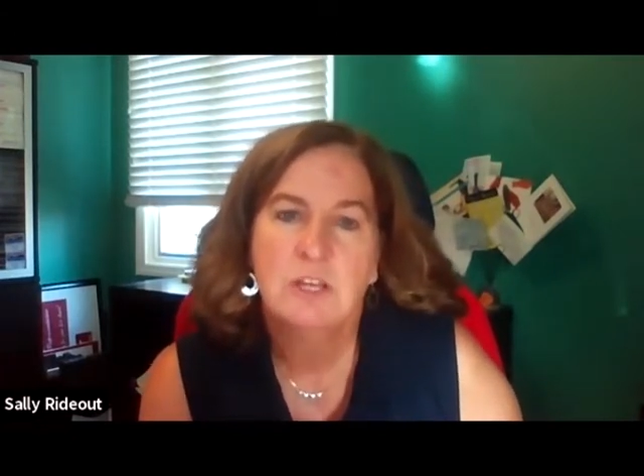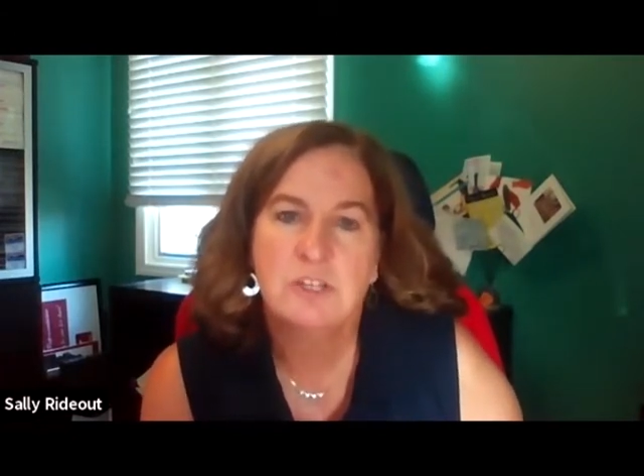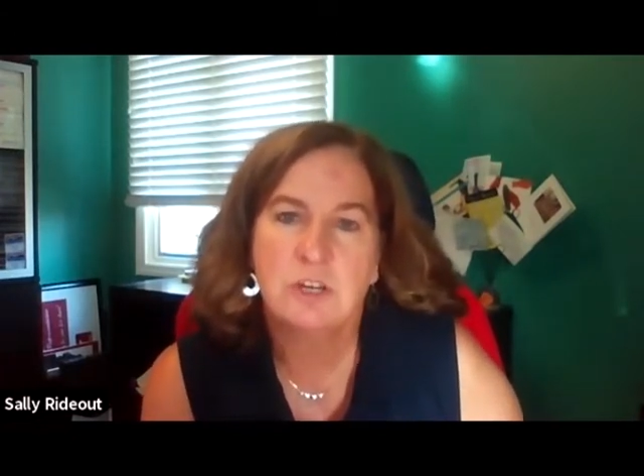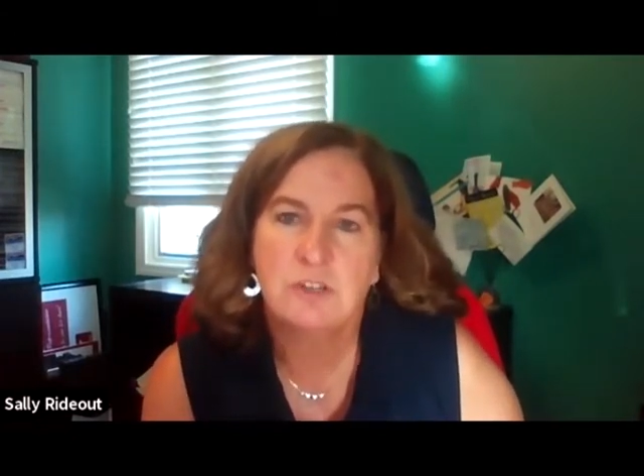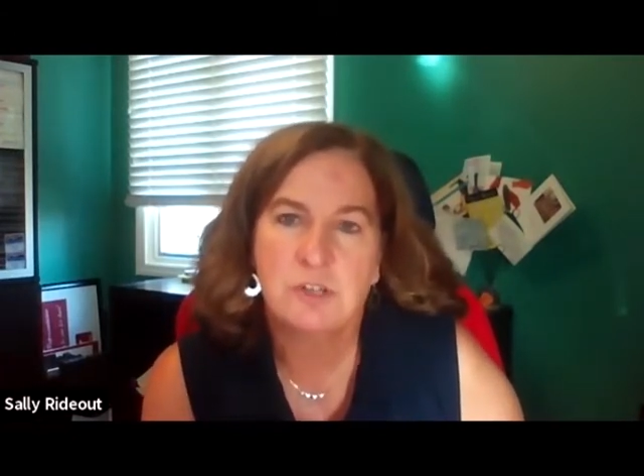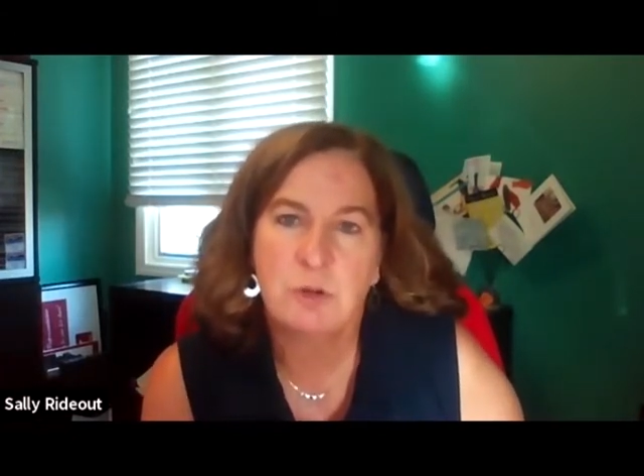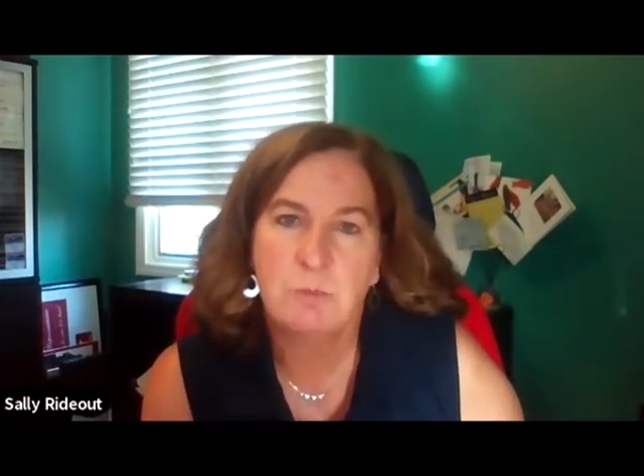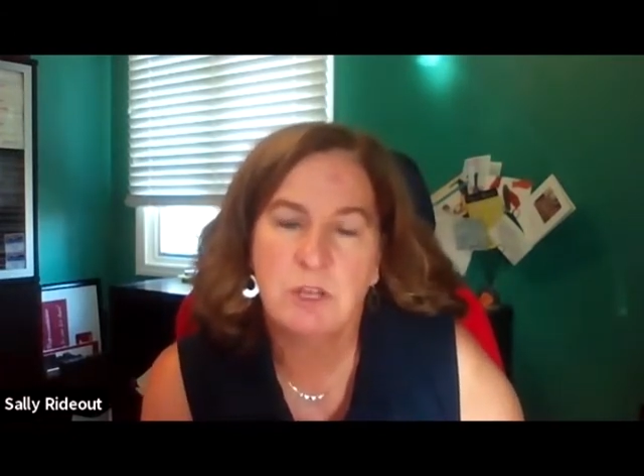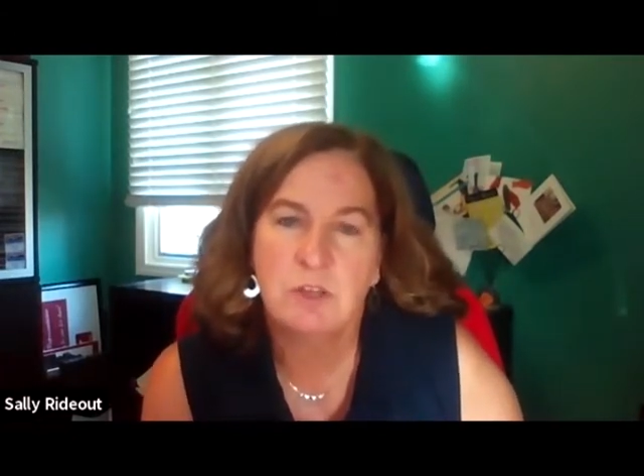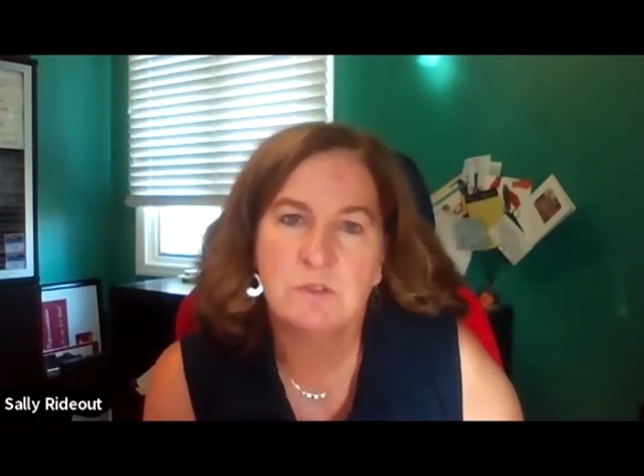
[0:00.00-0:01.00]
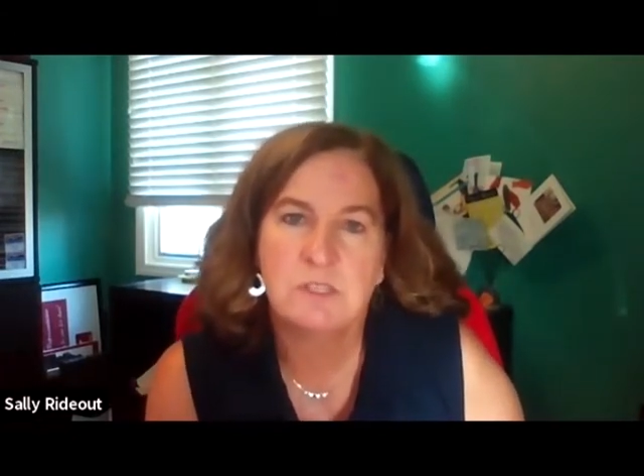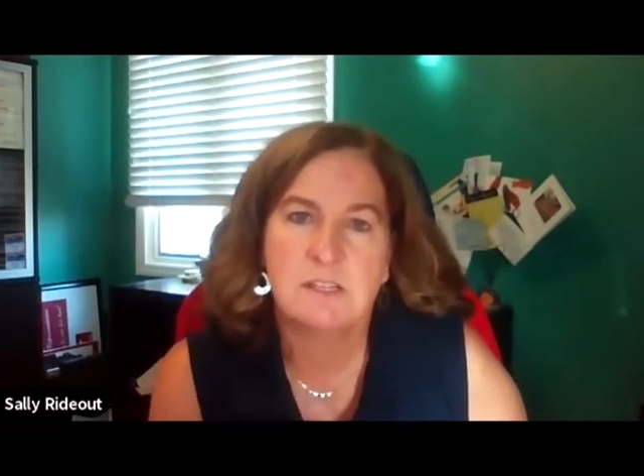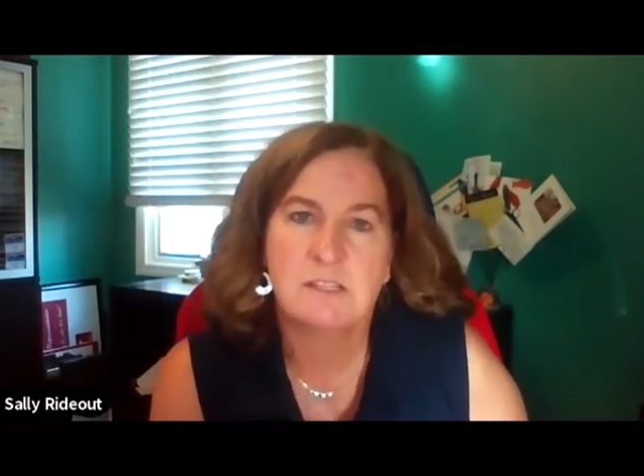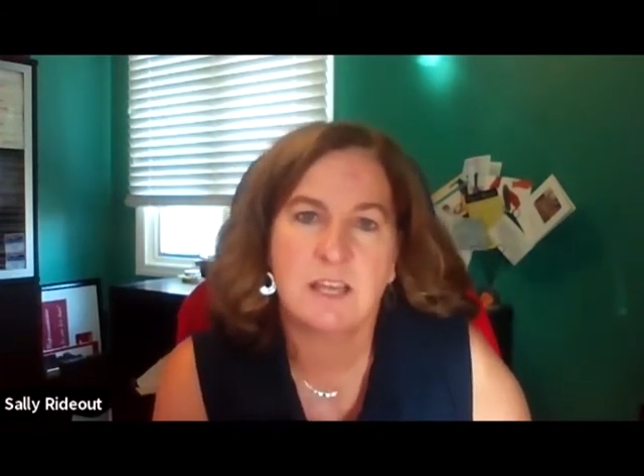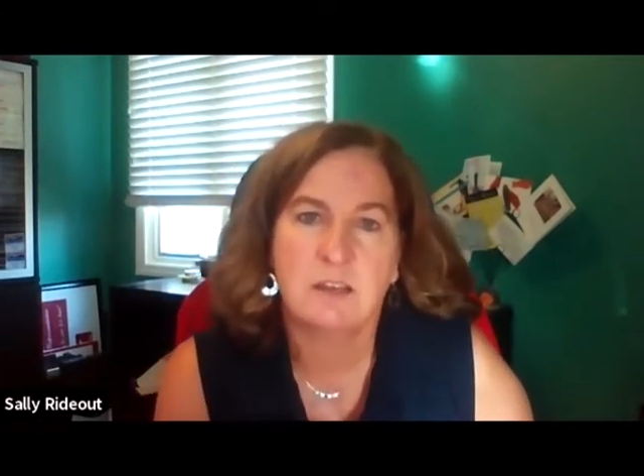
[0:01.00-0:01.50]
Sherry Sherman, who's the
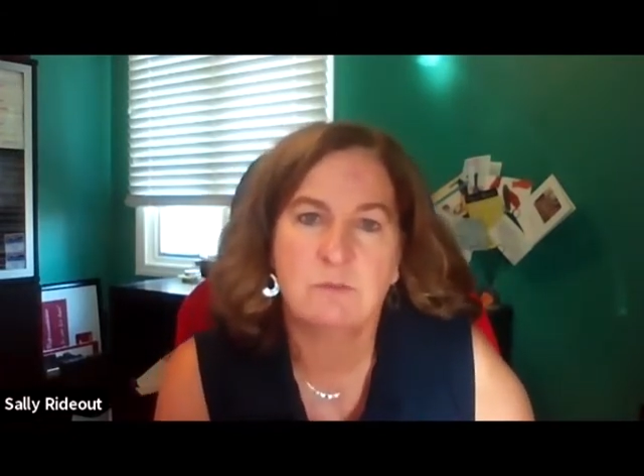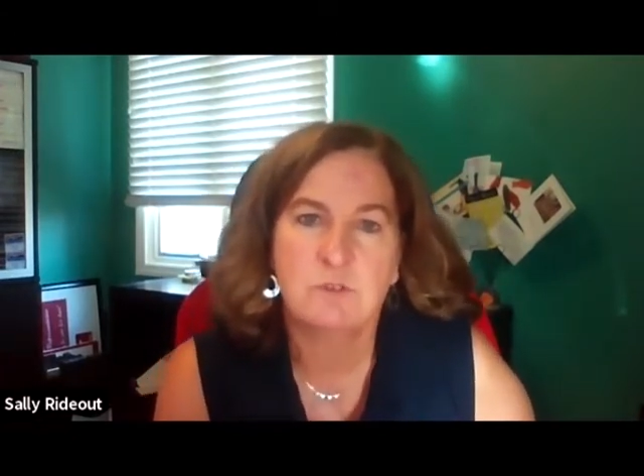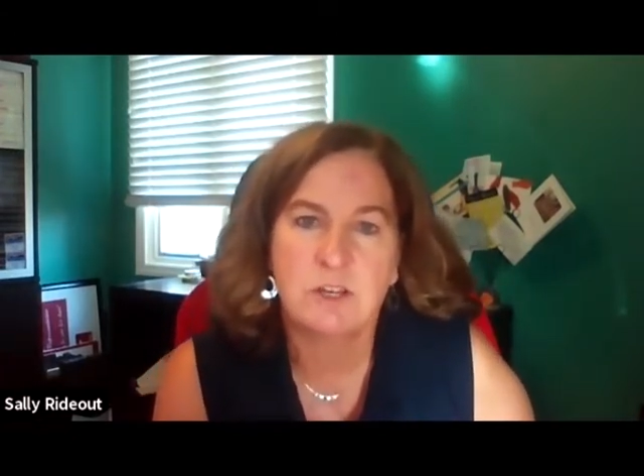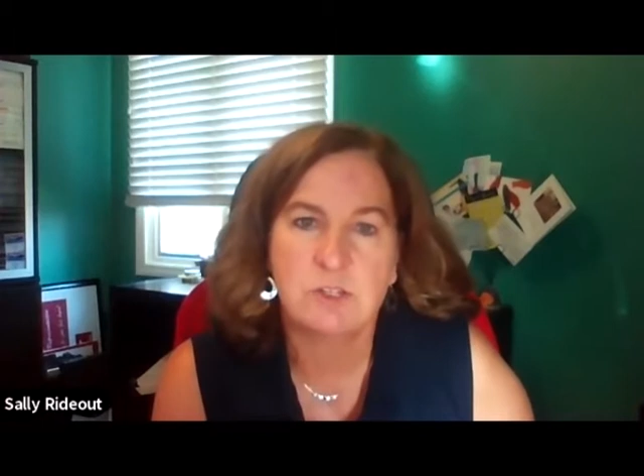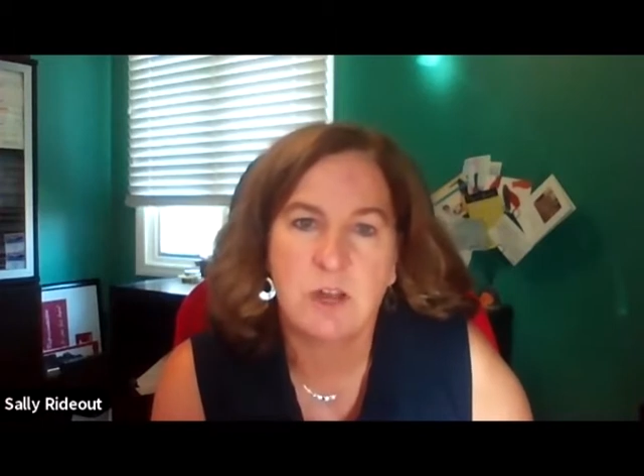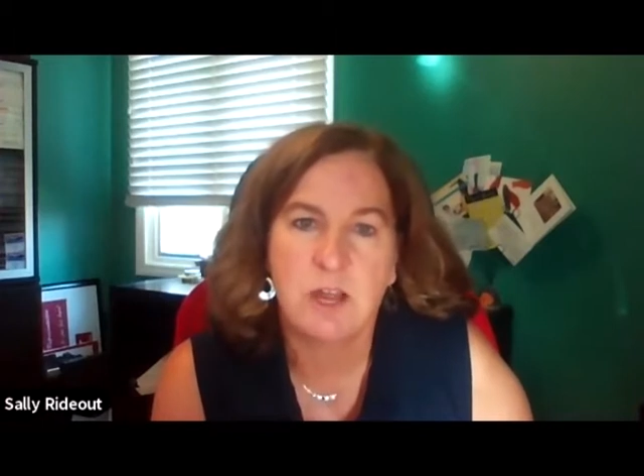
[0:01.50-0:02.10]
Executive Director